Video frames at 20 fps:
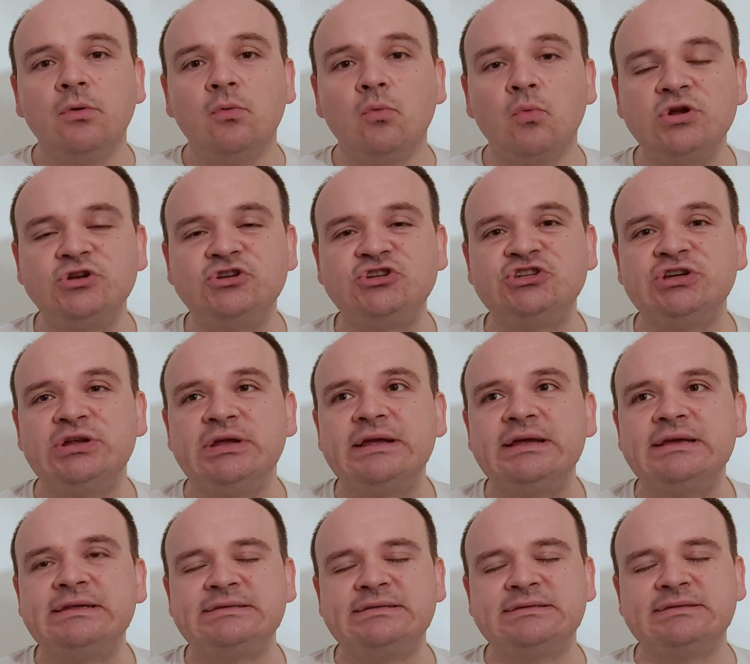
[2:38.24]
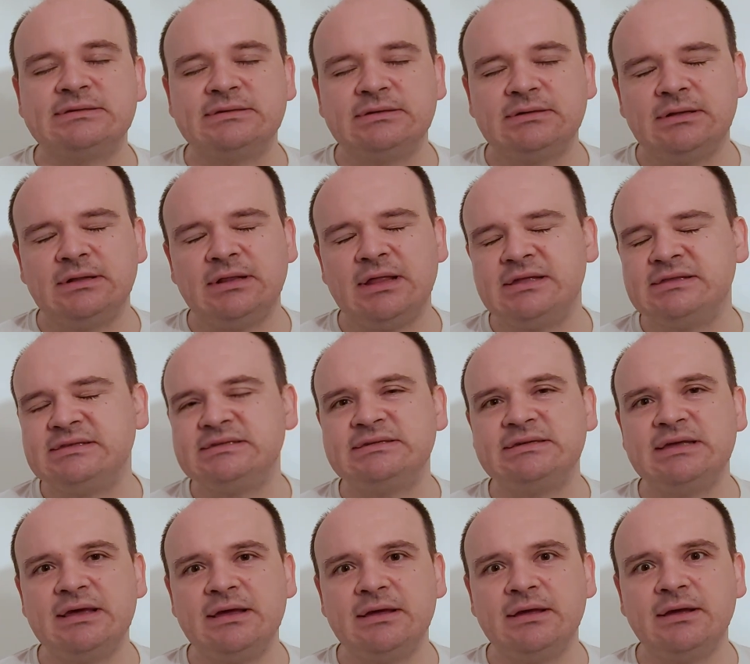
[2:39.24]
which is let's
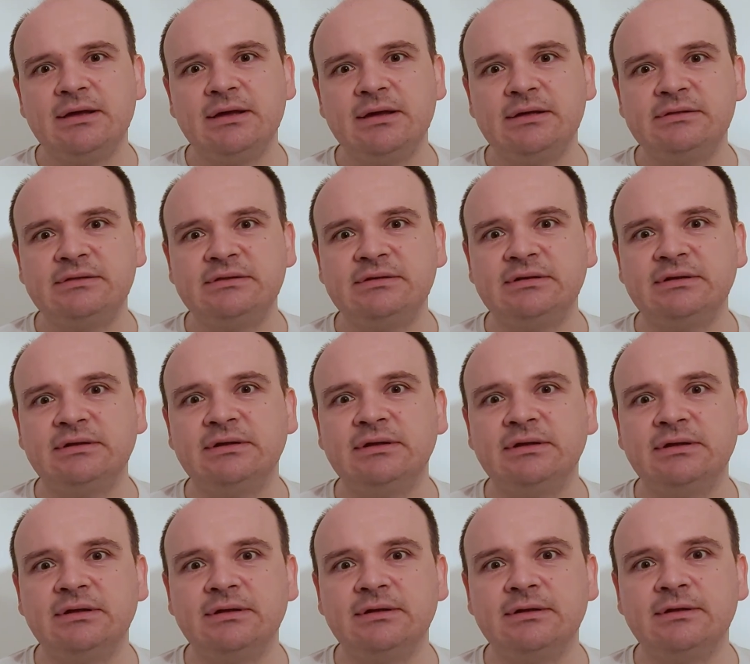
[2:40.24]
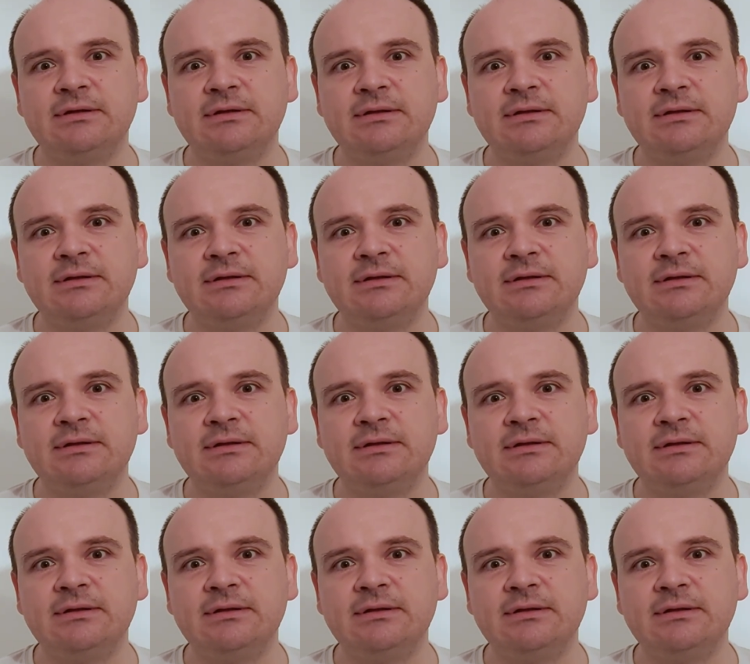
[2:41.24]
say it uh,